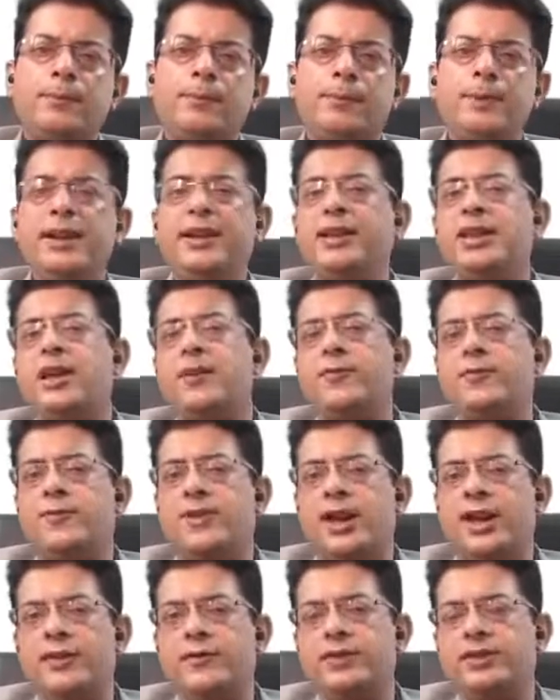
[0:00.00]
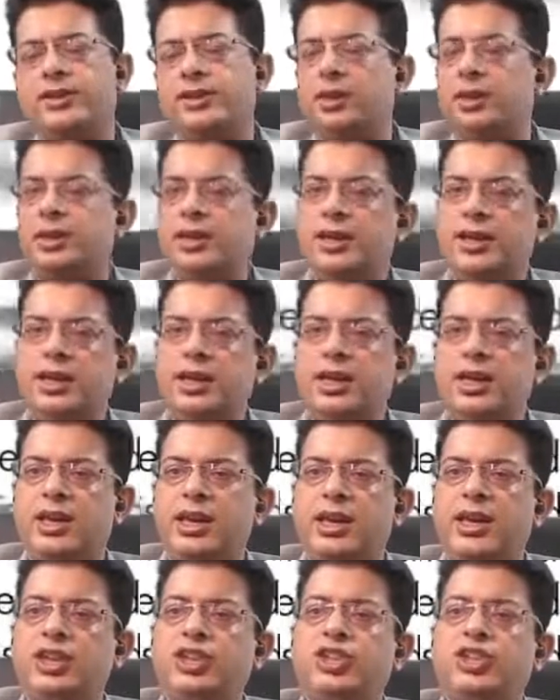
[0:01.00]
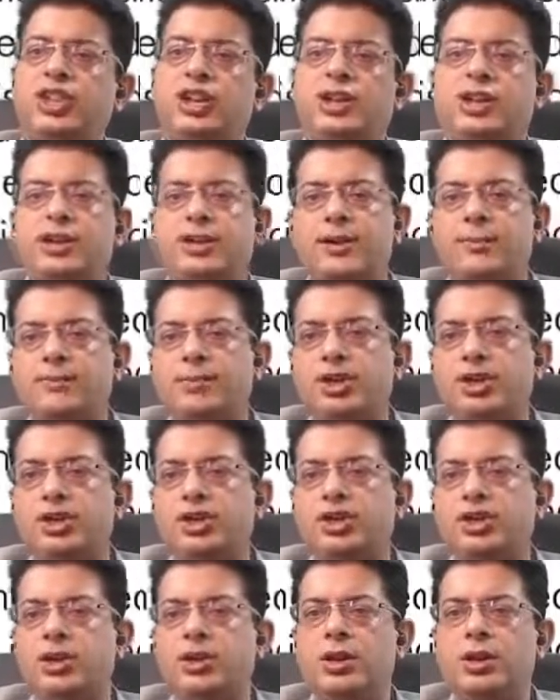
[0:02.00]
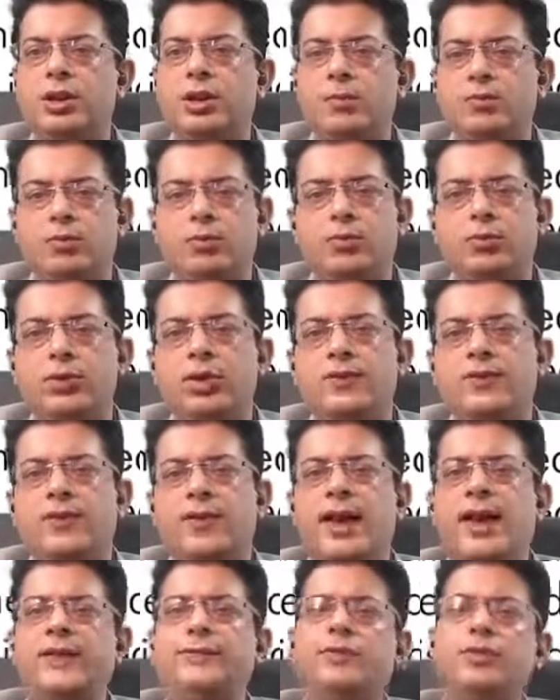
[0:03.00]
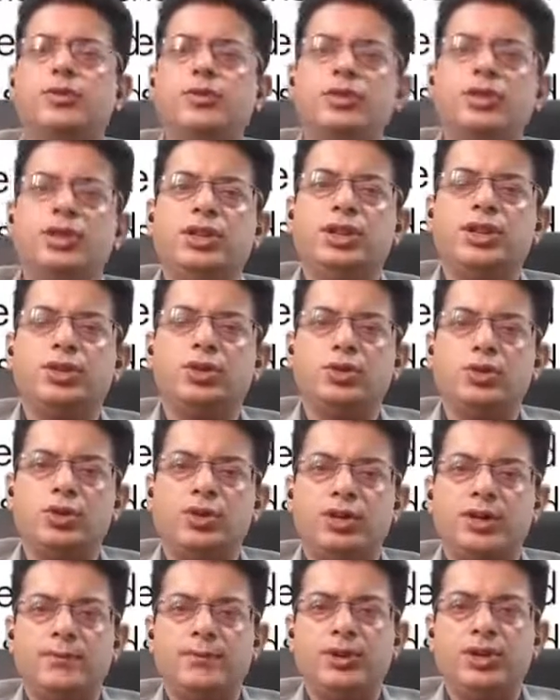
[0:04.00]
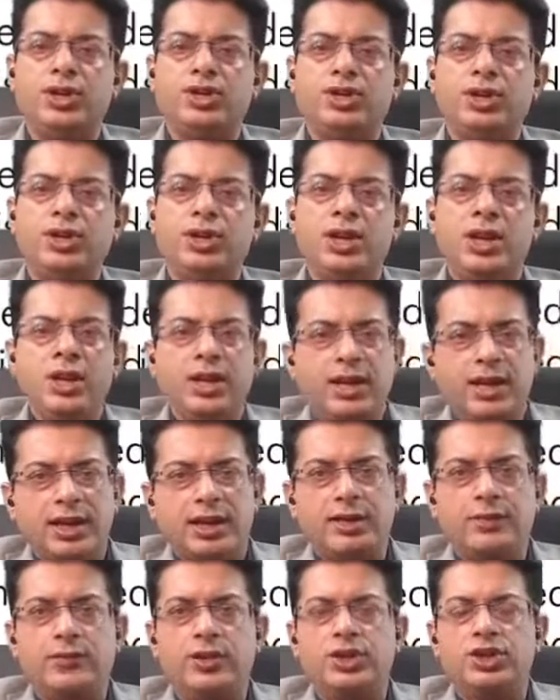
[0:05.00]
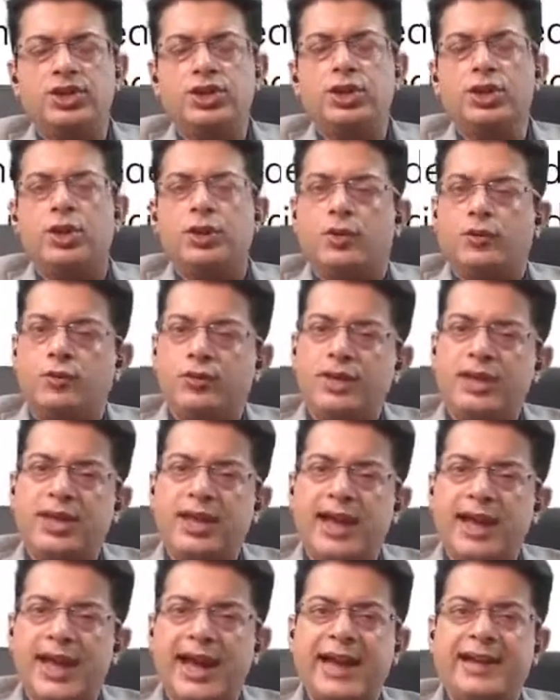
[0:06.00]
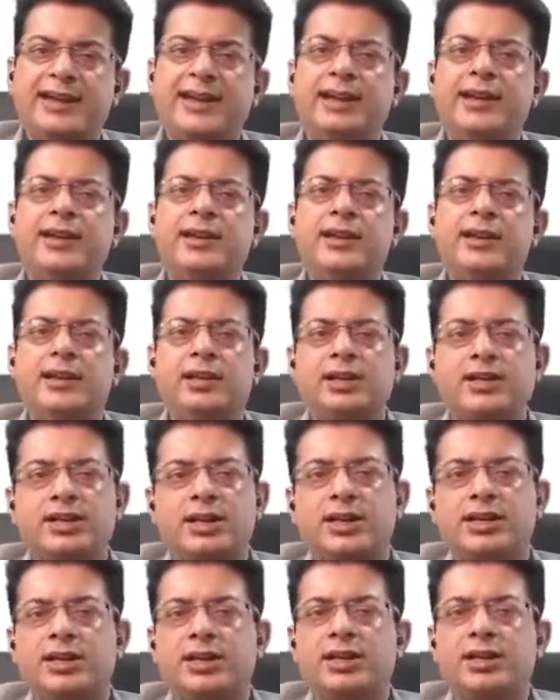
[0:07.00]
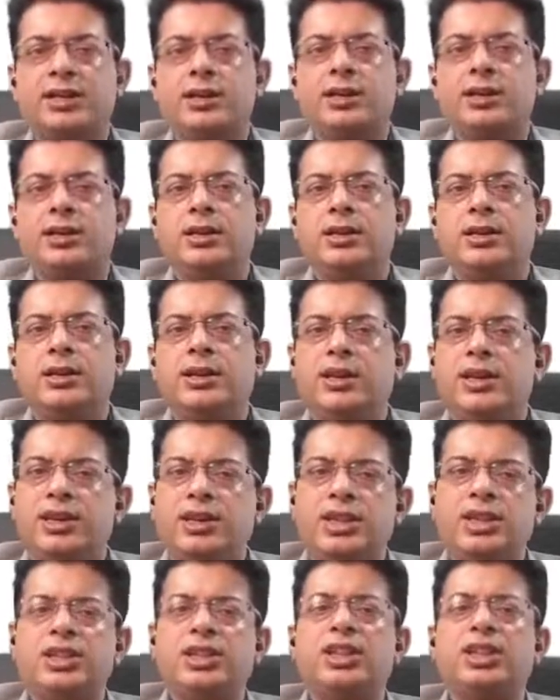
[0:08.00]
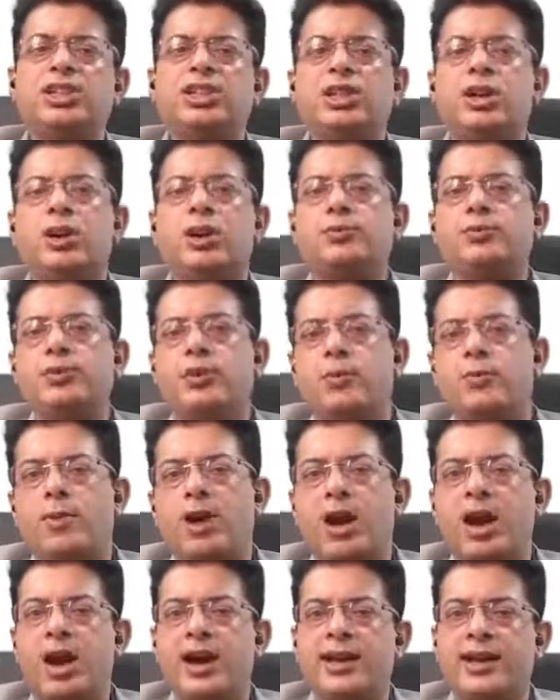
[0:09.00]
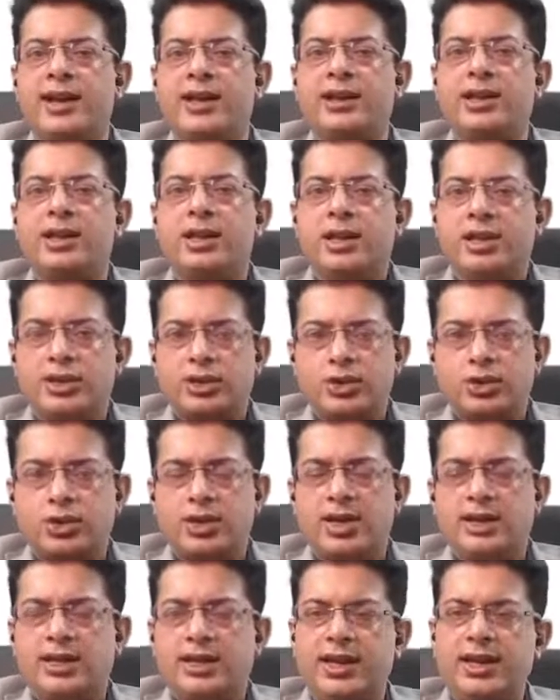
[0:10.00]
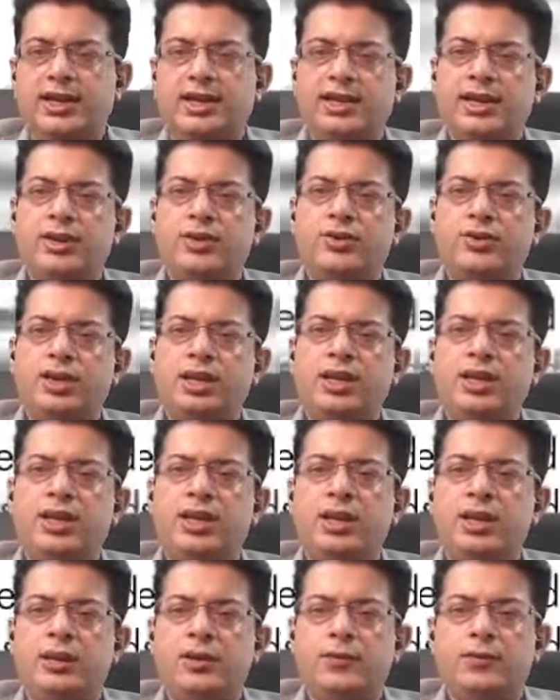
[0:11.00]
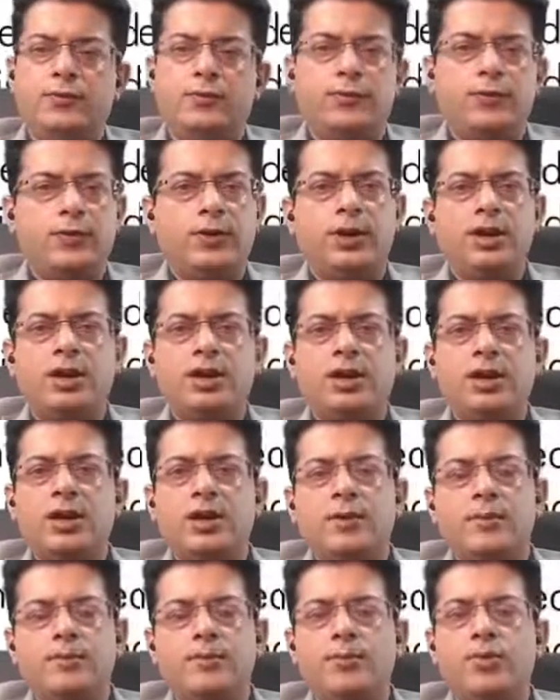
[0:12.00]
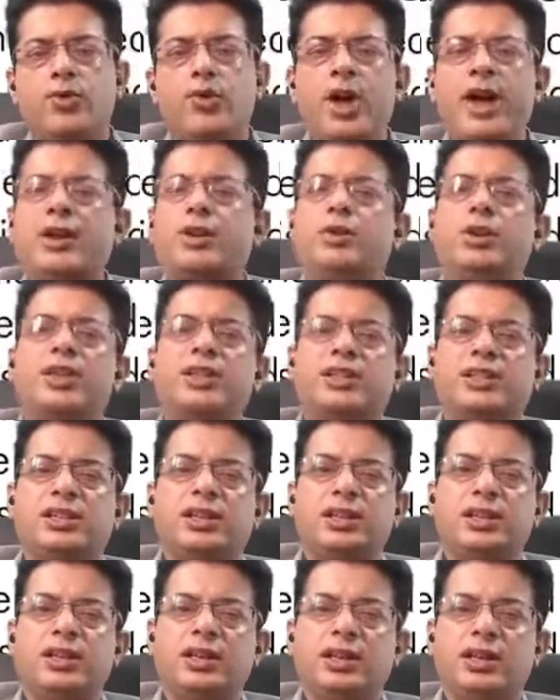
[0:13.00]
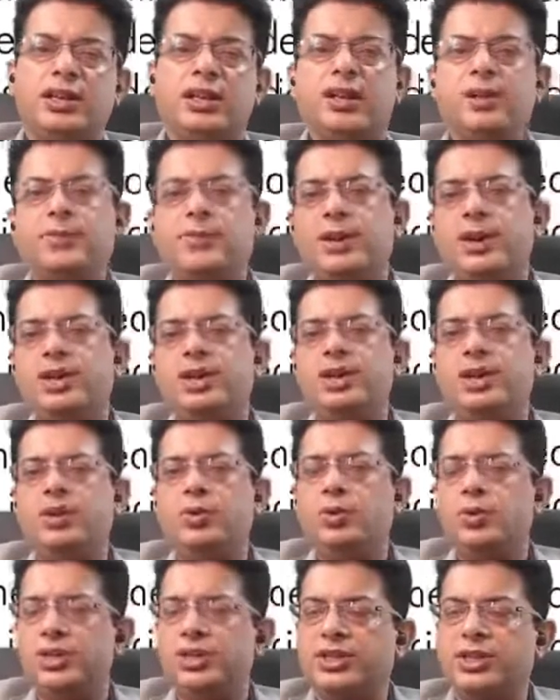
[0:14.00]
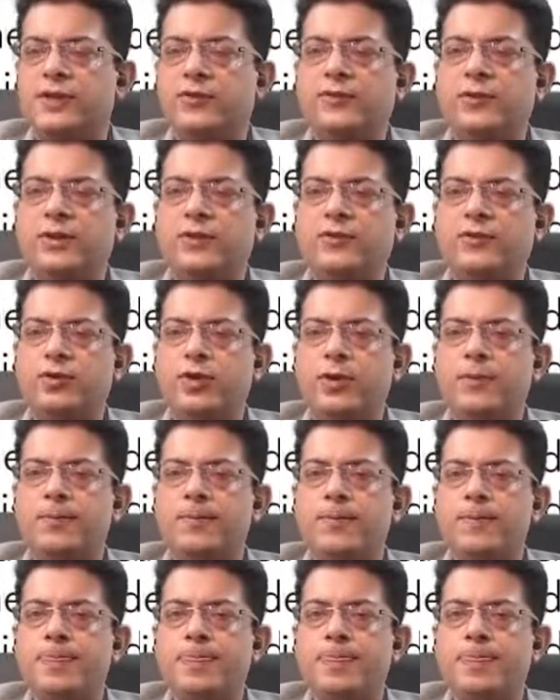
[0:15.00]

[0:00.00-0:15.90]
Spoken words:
PTM5 is an ancient combination, more than 5,000 years old combination, in which we added certain research herbs from our end so that it can really work miraculously in a patient who is suffering from